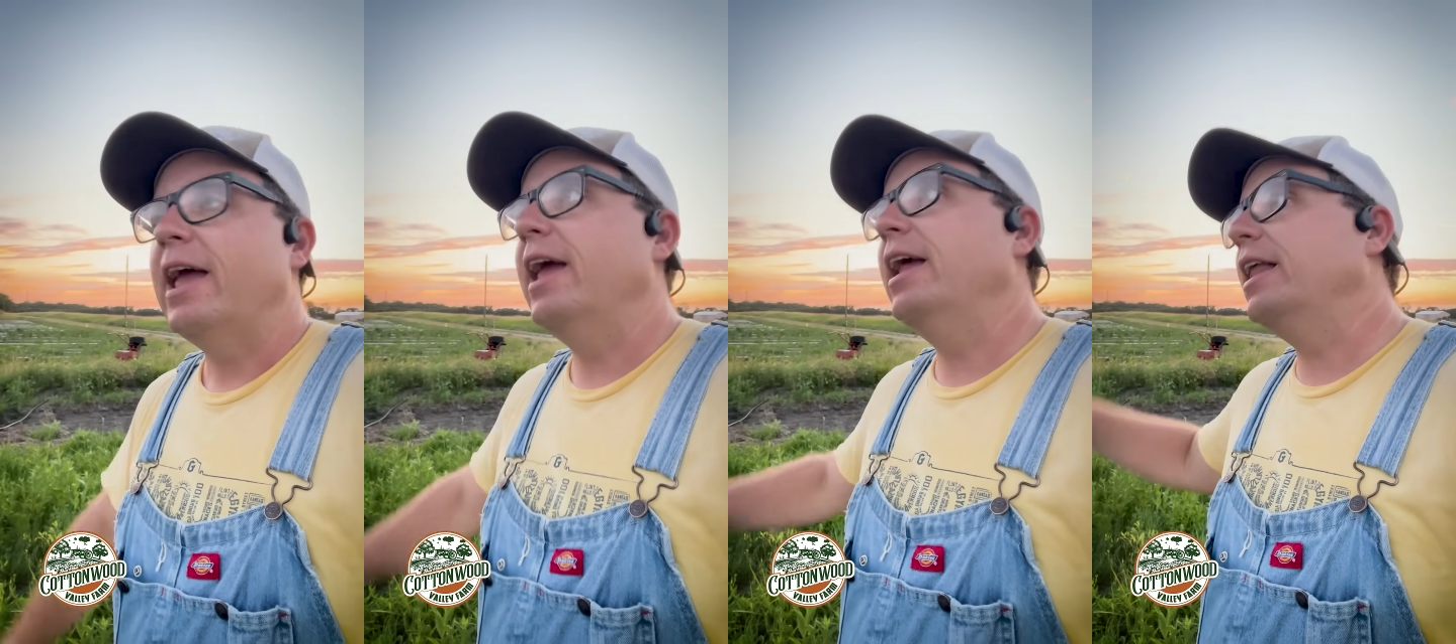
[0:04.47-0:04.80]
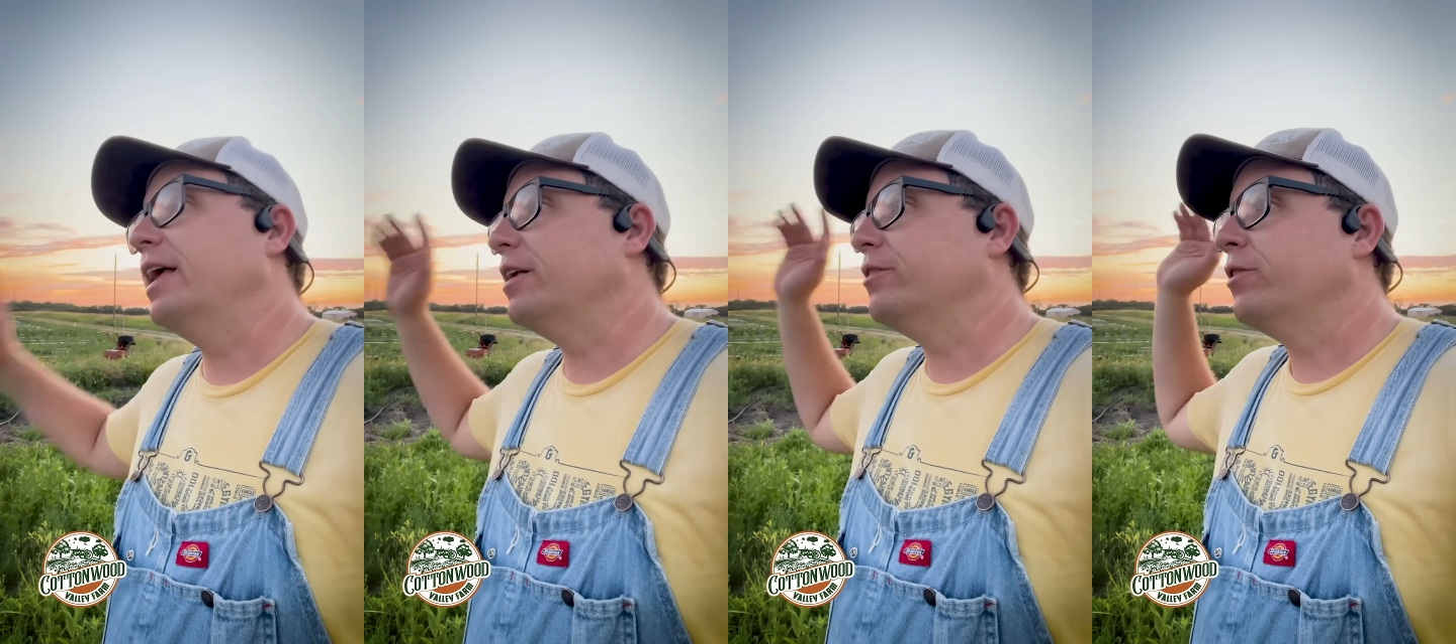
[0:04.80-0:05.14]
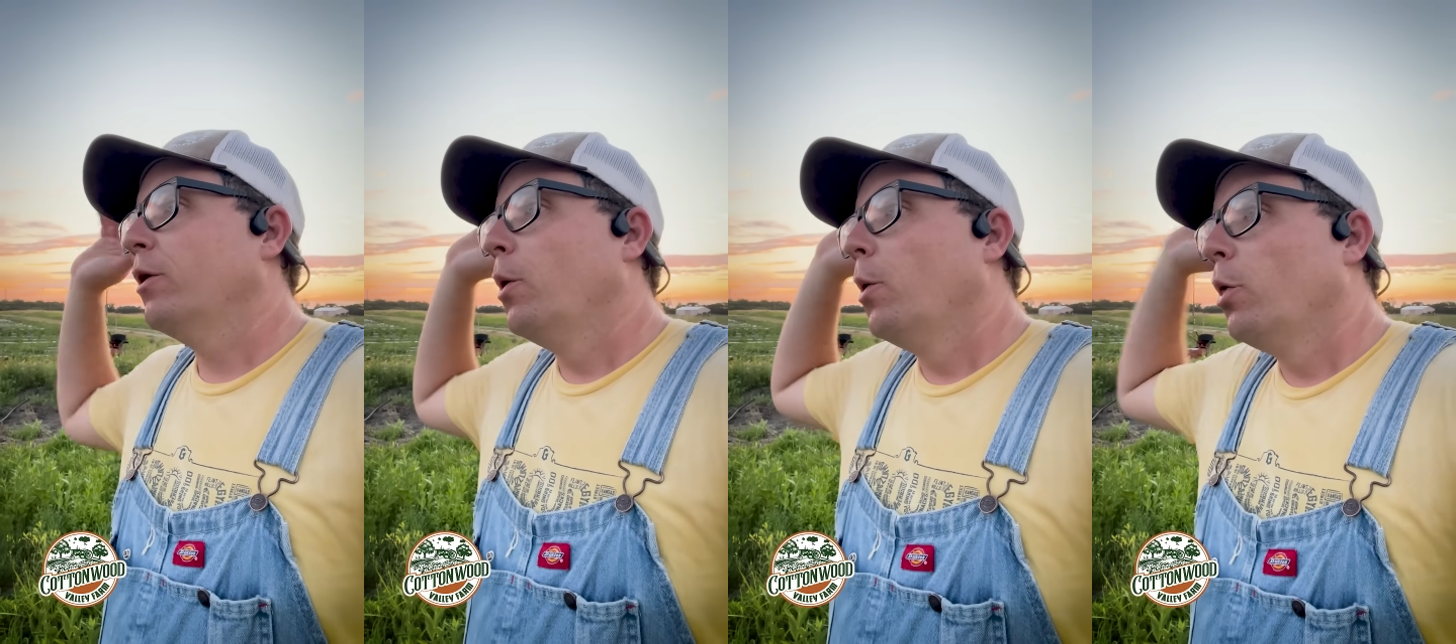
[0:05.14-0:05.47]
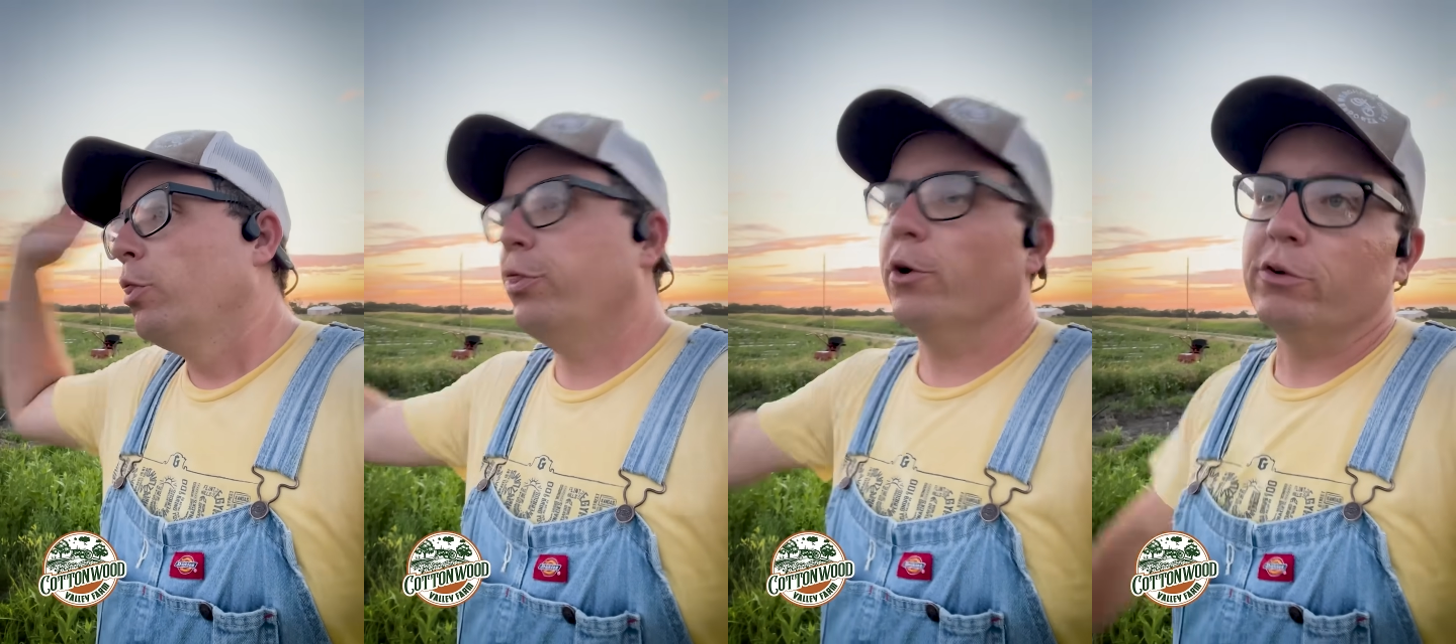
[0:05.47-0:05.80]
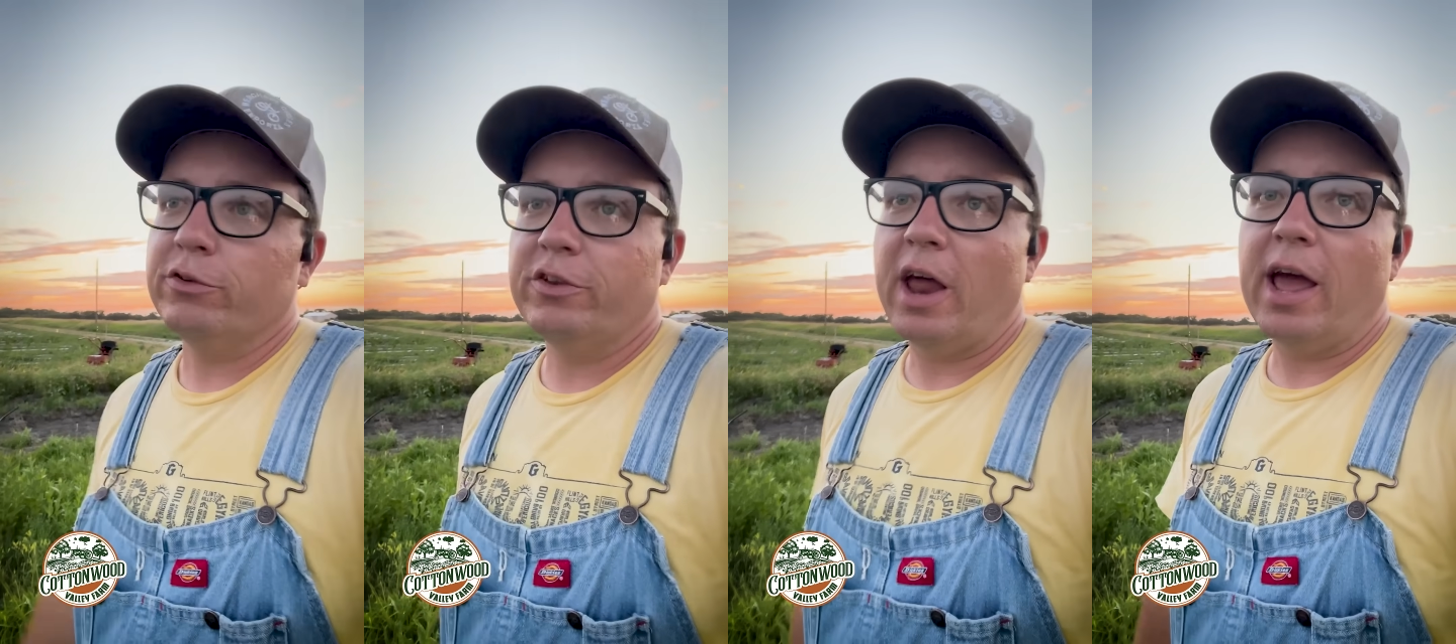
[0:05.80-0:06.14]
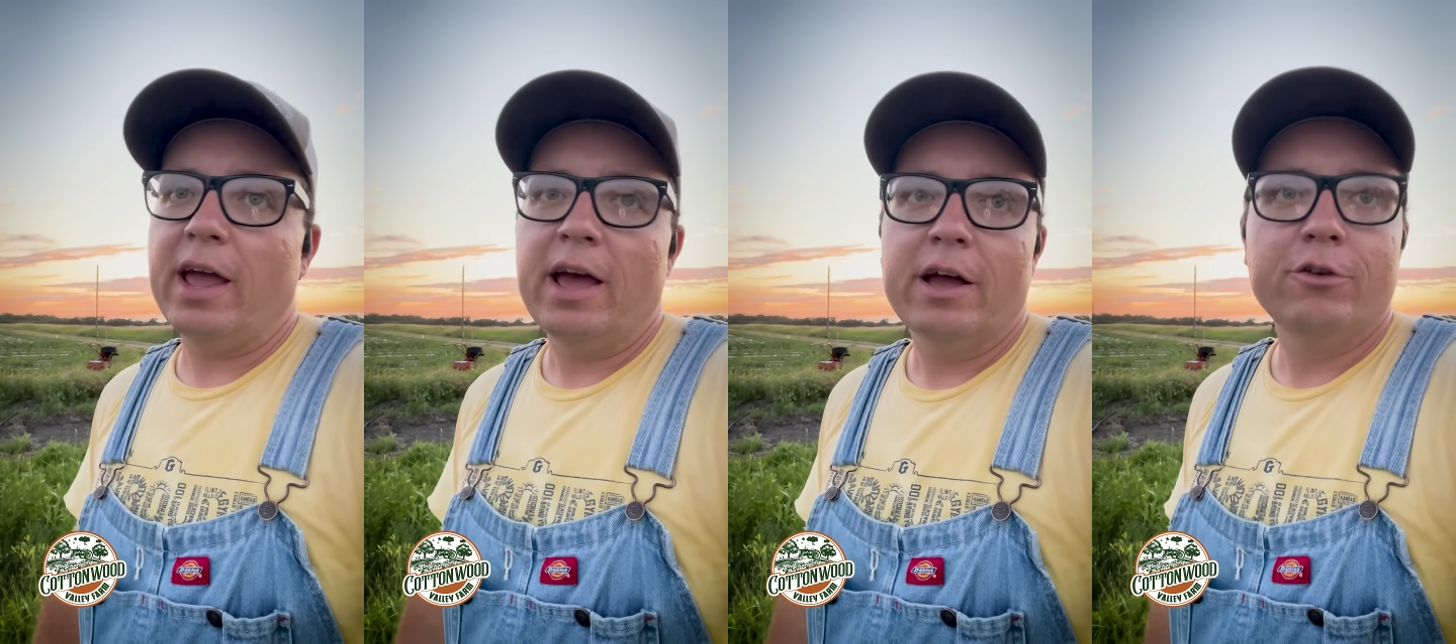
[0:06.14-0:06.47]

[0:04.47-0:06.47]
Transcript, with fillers: It is Thursday,